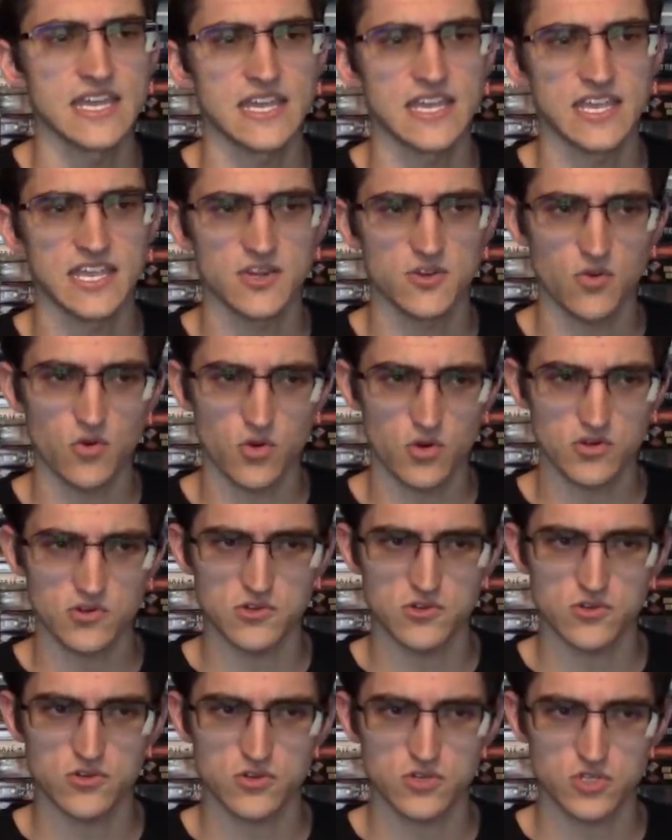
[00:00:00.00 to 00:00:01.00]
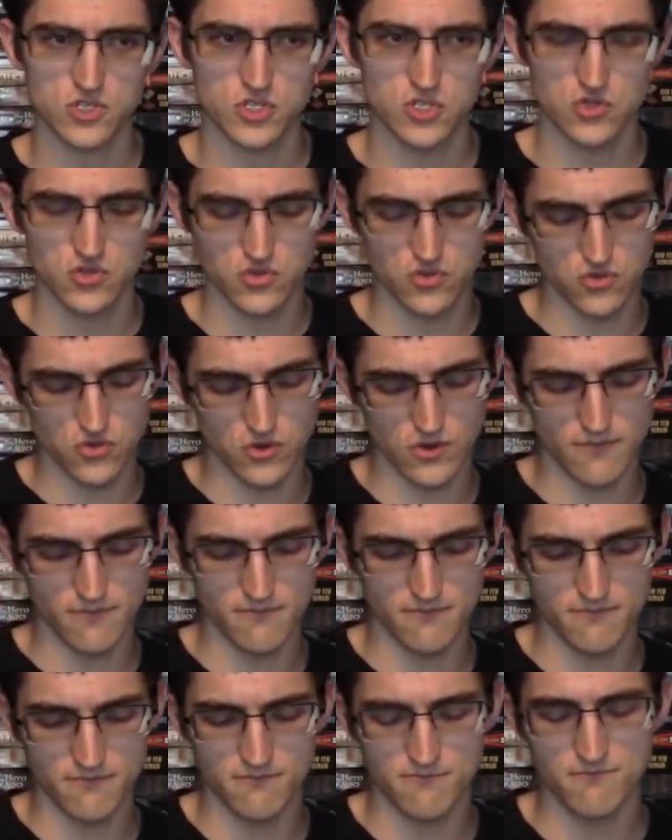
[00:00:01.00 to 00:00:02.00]
in order to
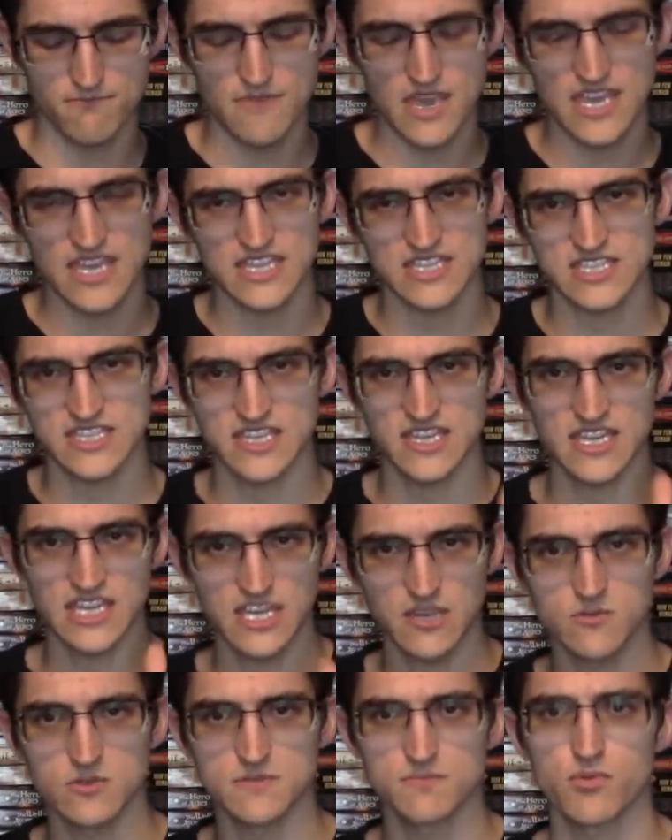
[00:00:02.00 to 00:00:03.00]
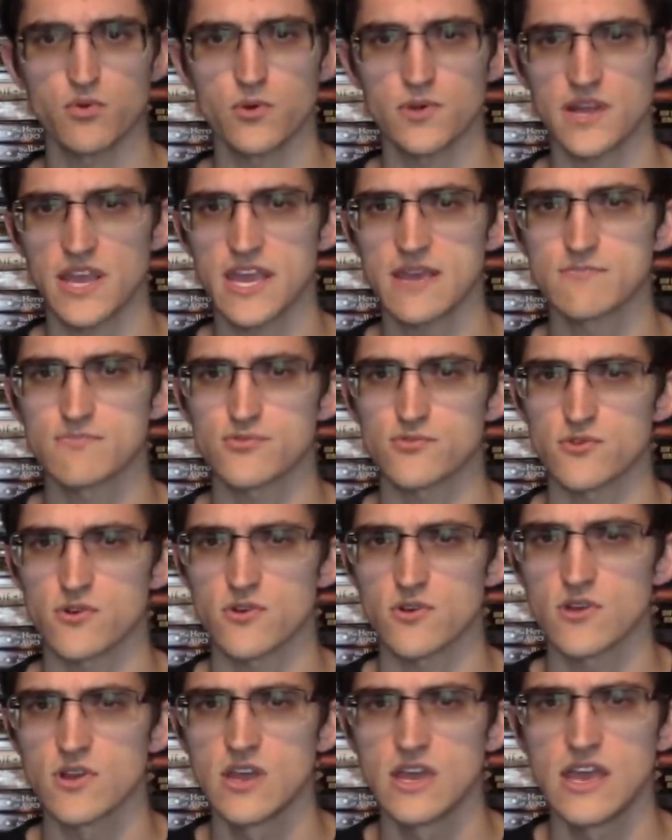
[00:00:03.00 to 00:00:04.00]
make it so that he was born
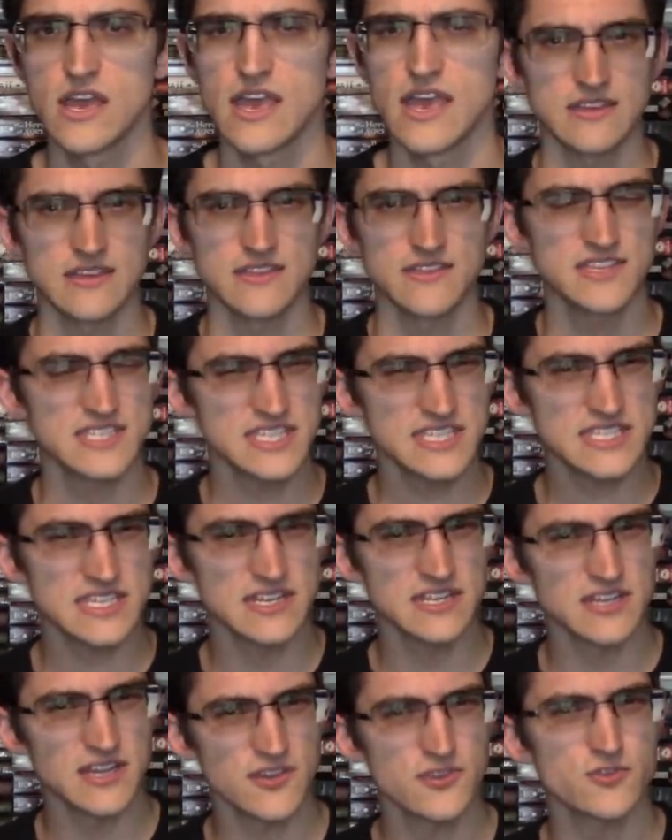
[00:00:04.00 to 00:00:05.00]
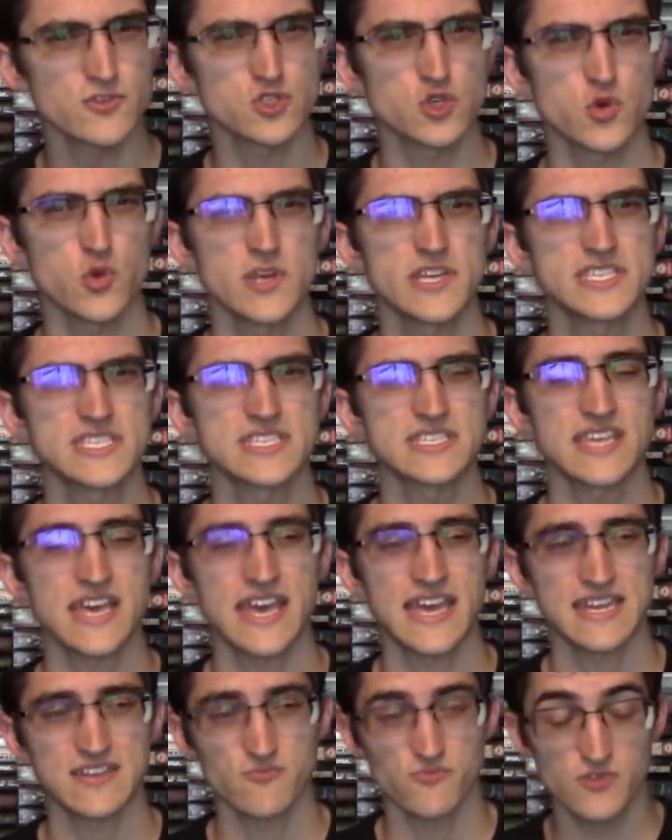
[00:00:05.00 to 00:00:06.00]
emperor. This is another twist
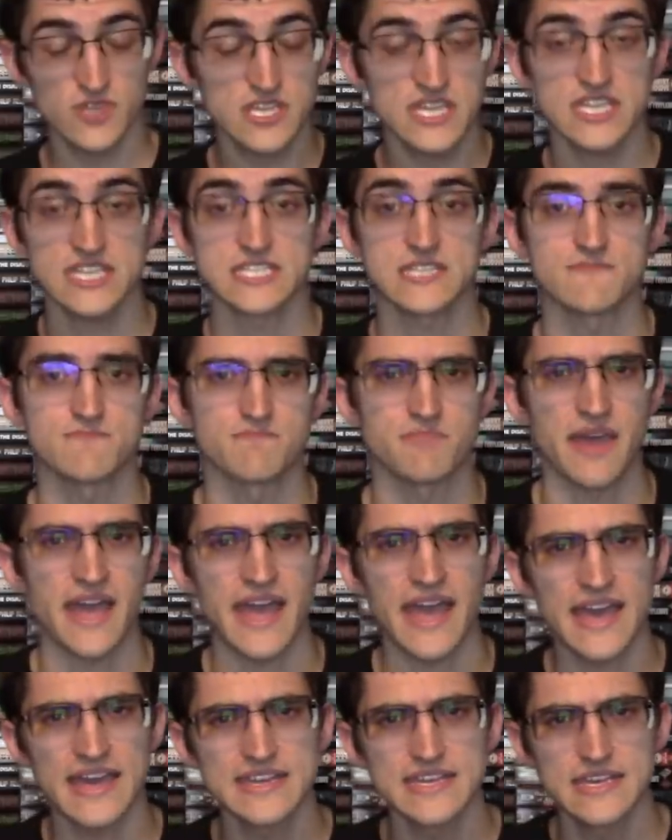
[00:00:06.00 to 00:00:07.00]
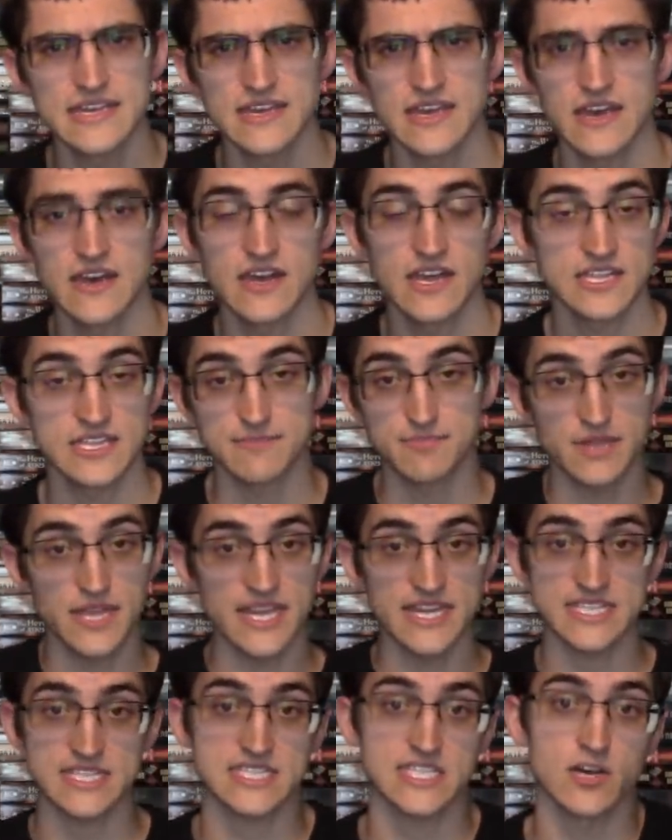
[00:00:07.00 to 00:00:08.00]
that really isn't bad, and the
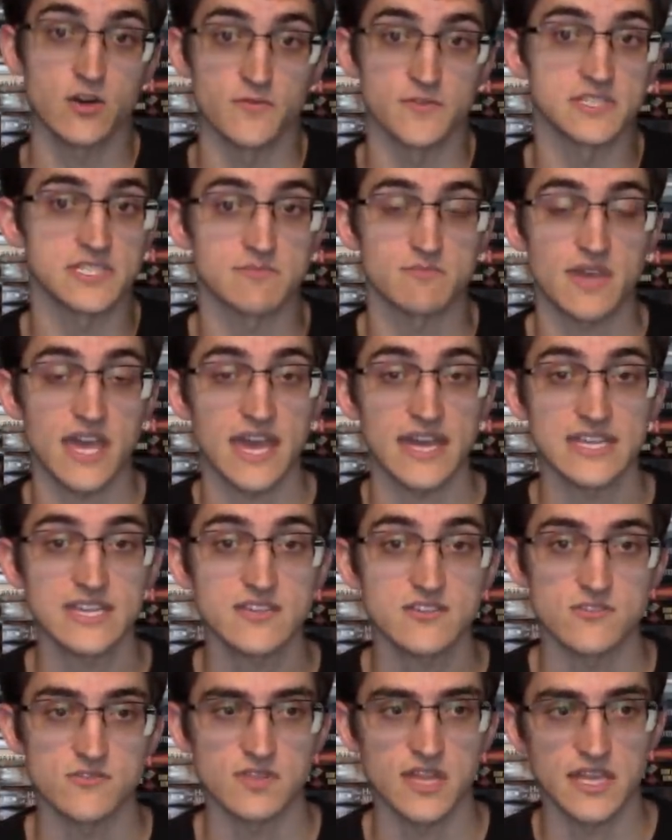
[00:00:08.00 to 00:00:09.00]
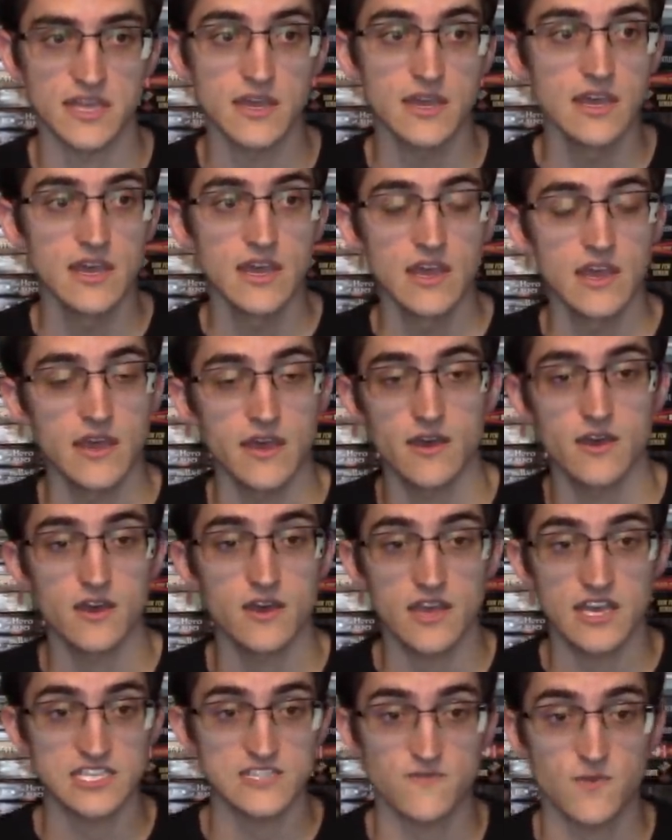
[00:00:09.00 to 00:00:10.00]
plan itself isn't bad either. Like,
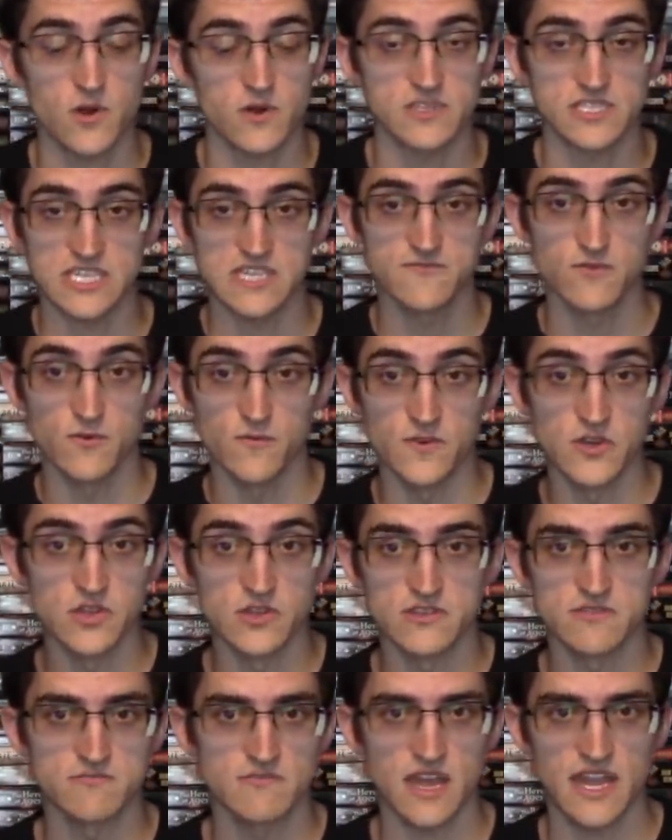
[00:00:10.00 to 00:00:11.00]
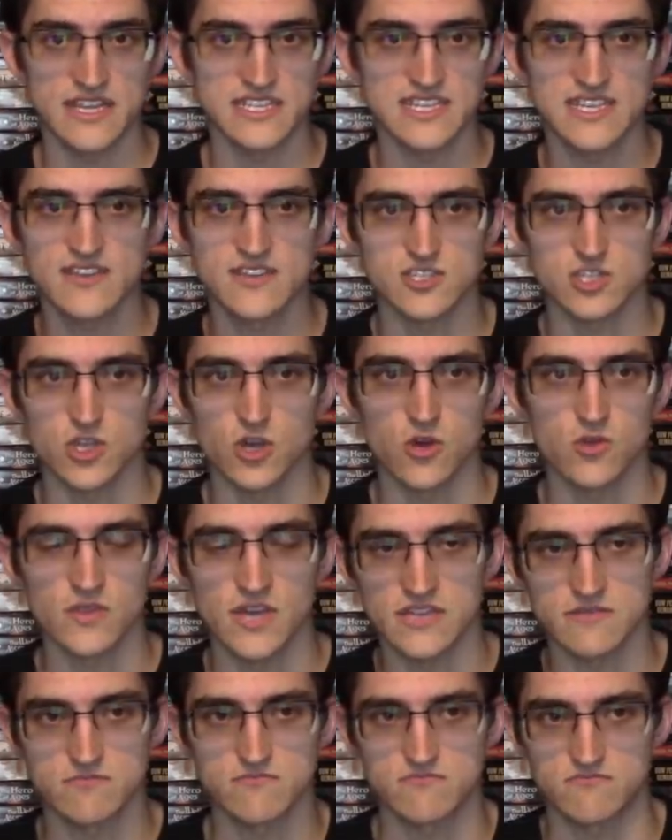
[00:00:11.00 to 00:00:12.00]
as far as evil villain ideas go,
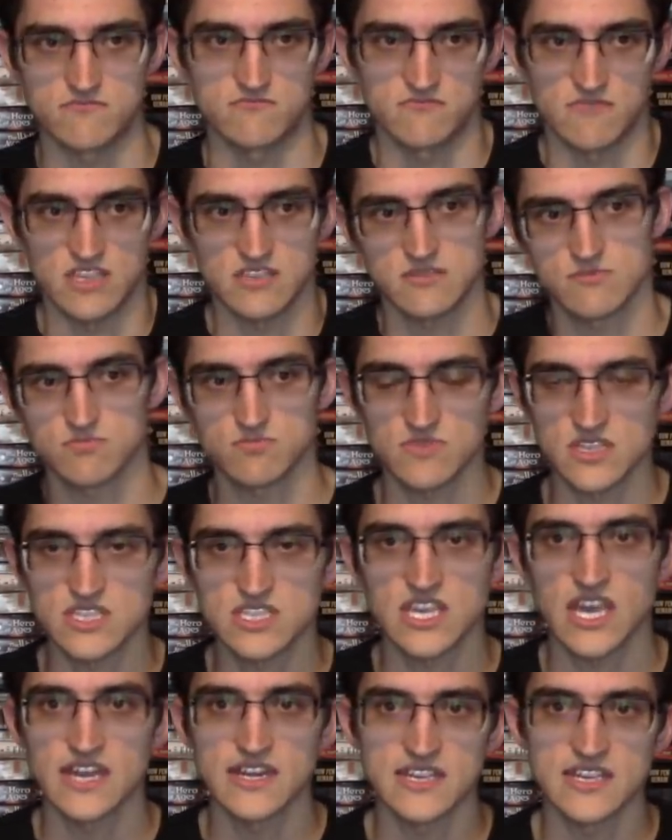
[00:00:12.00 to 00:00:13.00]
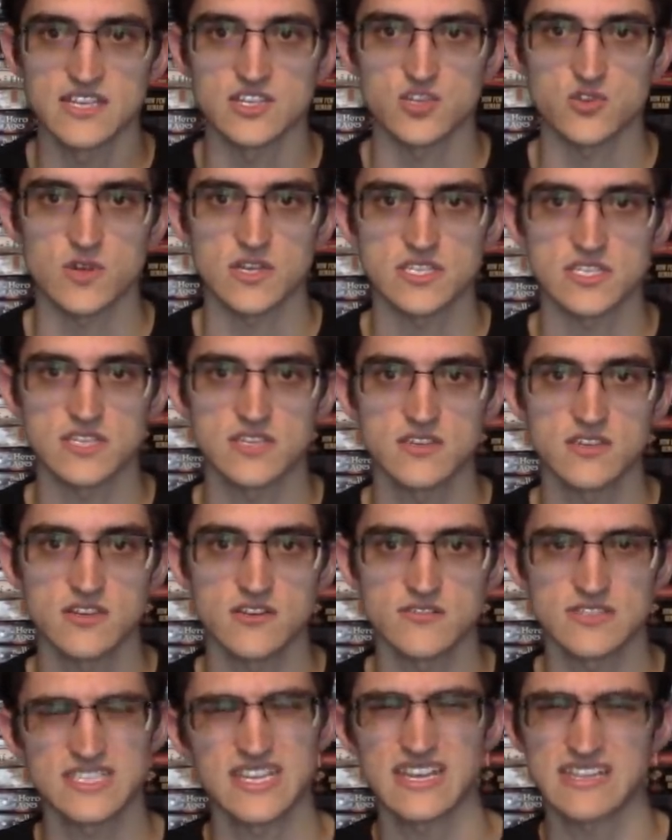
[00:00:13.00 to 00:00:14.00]
that's kind of interesting. You know,
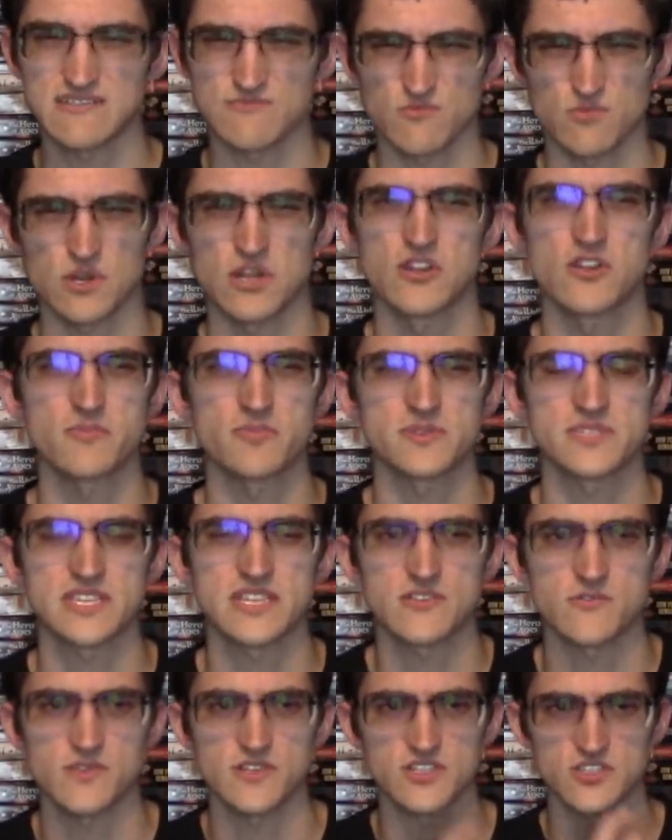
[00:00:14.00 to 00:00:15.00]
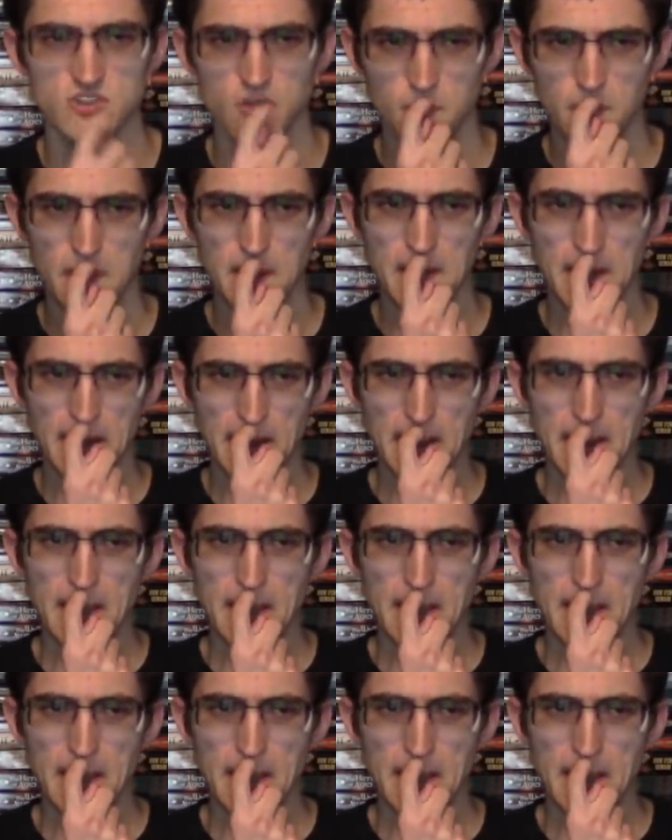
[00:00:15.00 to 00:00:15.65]
it's not 100% original, but